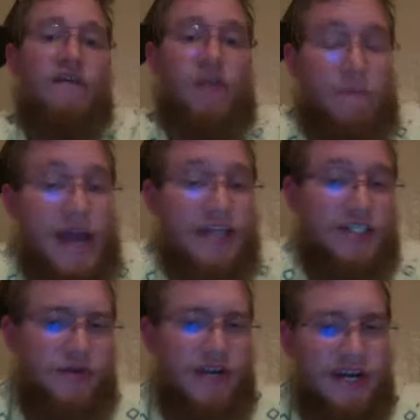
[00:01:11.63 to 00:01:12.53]
For the
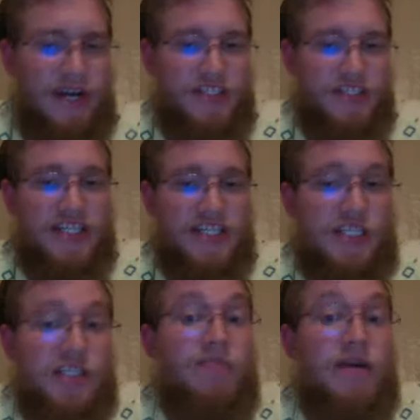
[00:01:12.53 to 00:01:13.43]
past 3 years, Texas
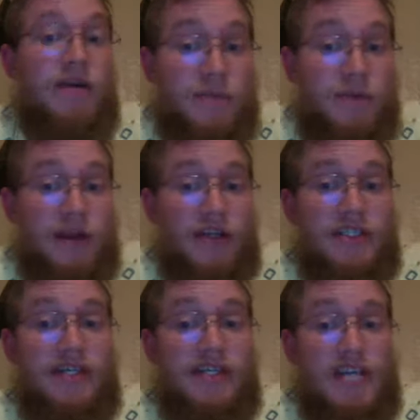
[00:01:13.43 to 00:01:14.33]
has been
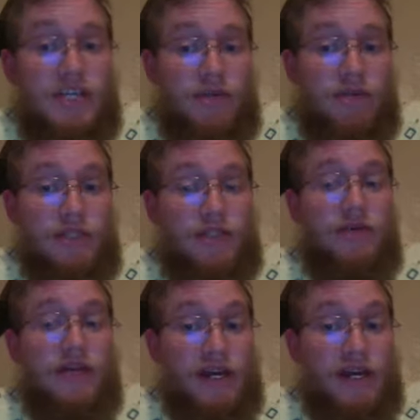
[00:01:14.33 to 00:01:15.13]
experiencing detrimental